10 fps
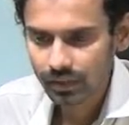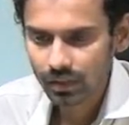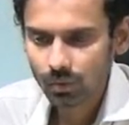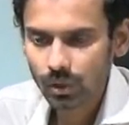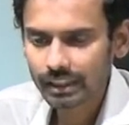
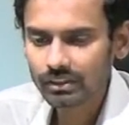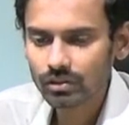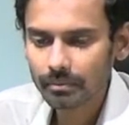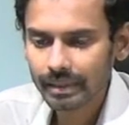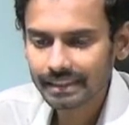what is
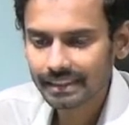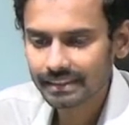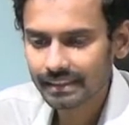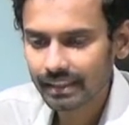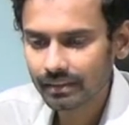1 by 6
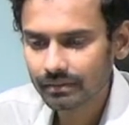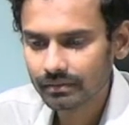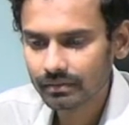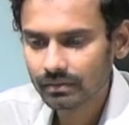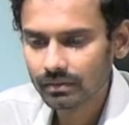here?
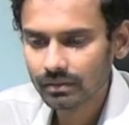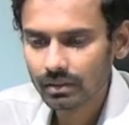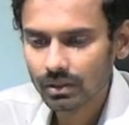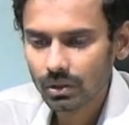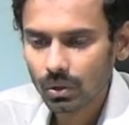
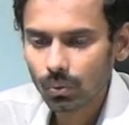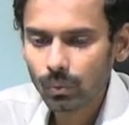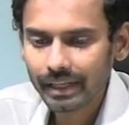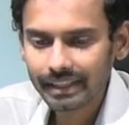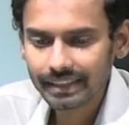
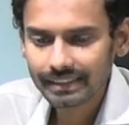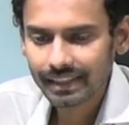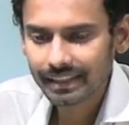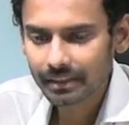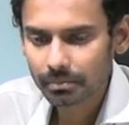1 is
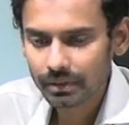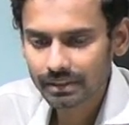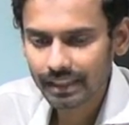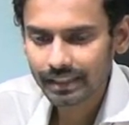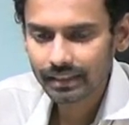
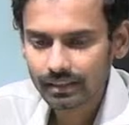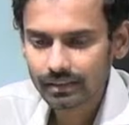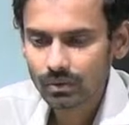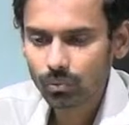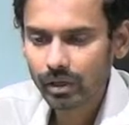100%,
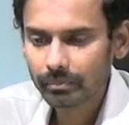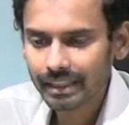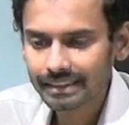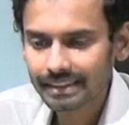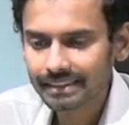1 by
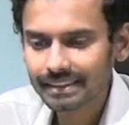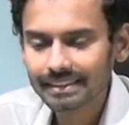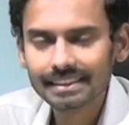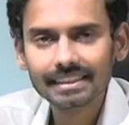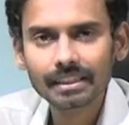6 is
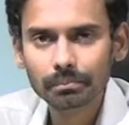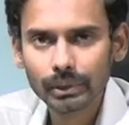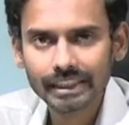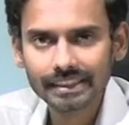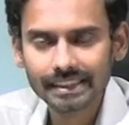
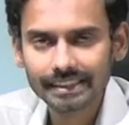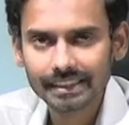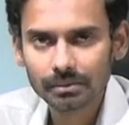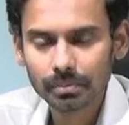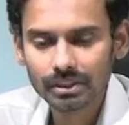
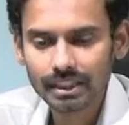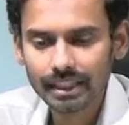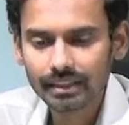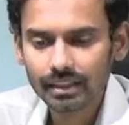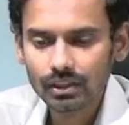16.66%.
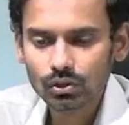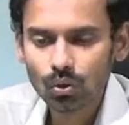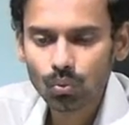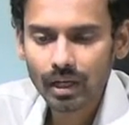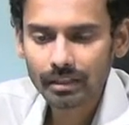So
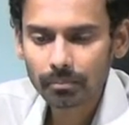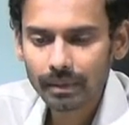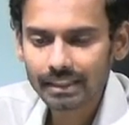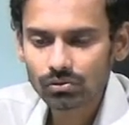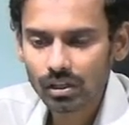1
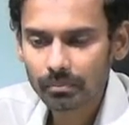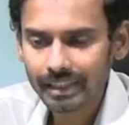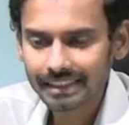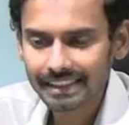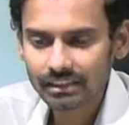plus 1 by
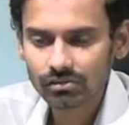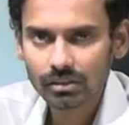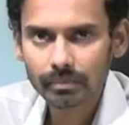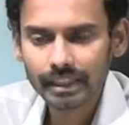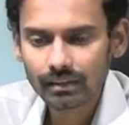6 will
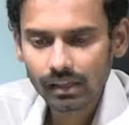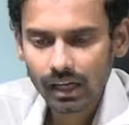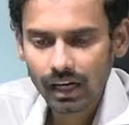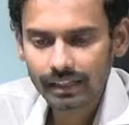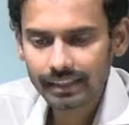be
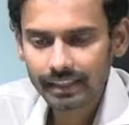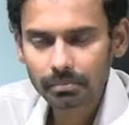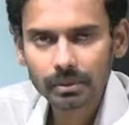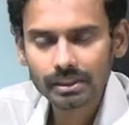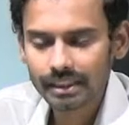100%
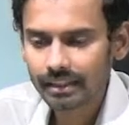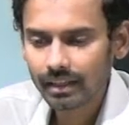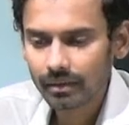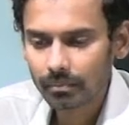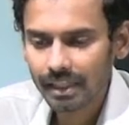
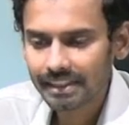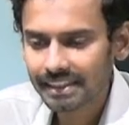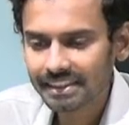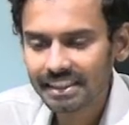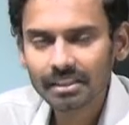plus
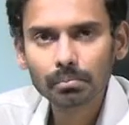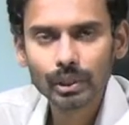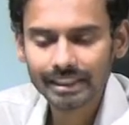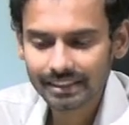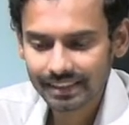
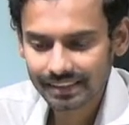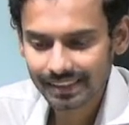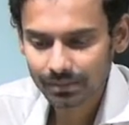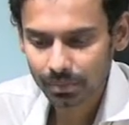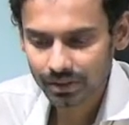
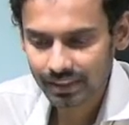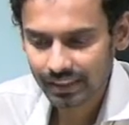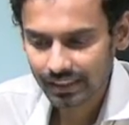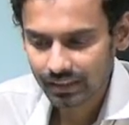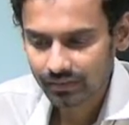16.66%,
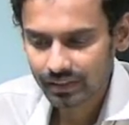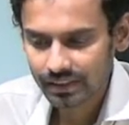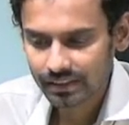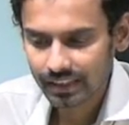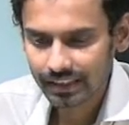which is
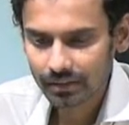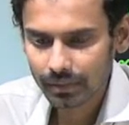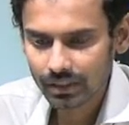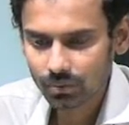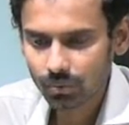nothing but
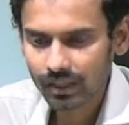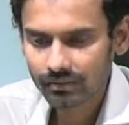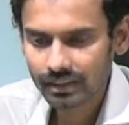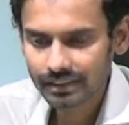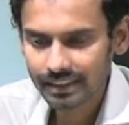
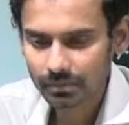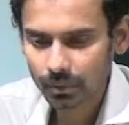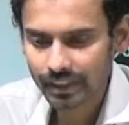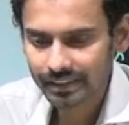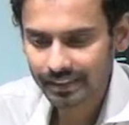
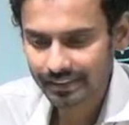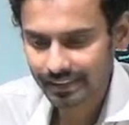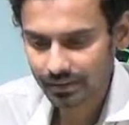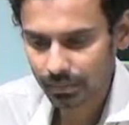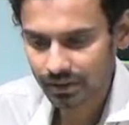
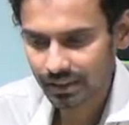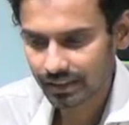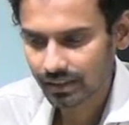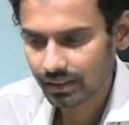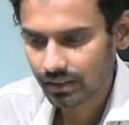116.66%.
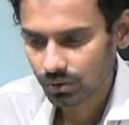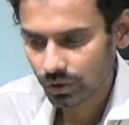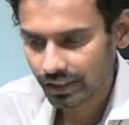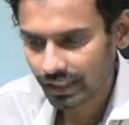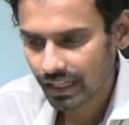So
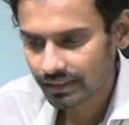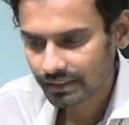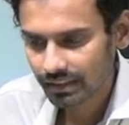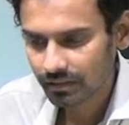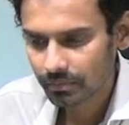here
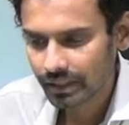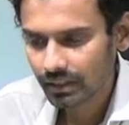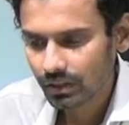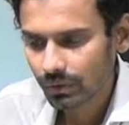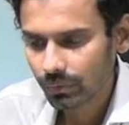answer will be
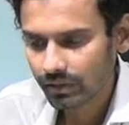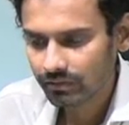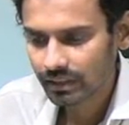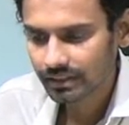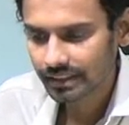
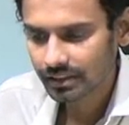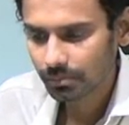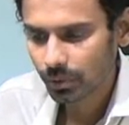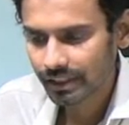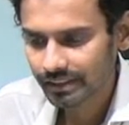
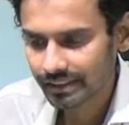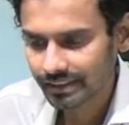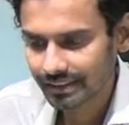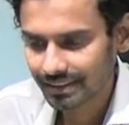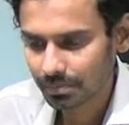
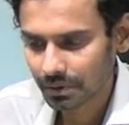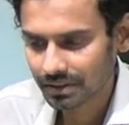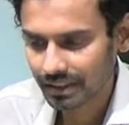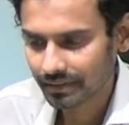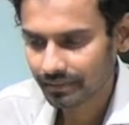116.66%,